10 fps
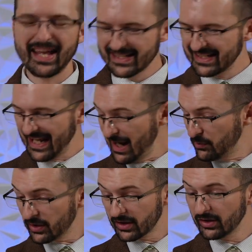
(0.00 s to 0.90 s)
and today
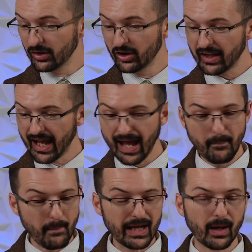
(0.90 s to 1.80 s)
we're gonna look
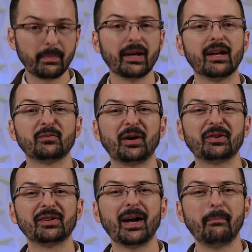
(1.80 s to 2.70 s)
at makeup and
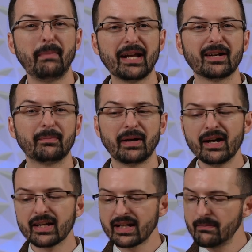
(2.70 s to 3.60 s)
whether or not makeup
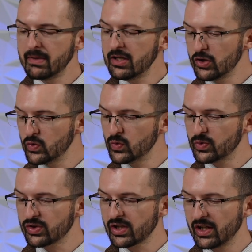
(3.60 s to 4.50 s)
can be
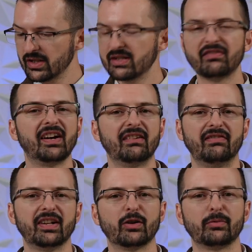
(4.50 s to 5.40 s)
used to find
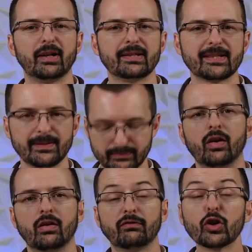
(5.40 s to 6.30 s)
fingerprints.
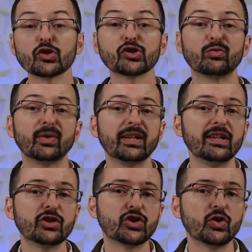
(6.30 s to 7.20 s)
First, we
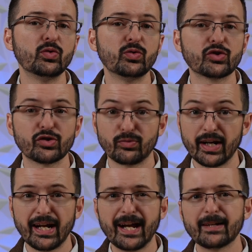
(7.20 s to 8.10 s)
need to choose the
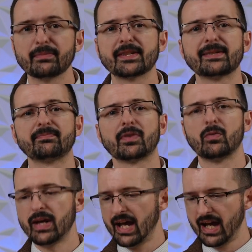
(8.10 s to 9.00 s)
right items.
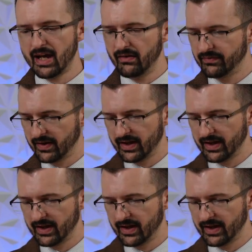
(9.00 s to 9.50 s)
We have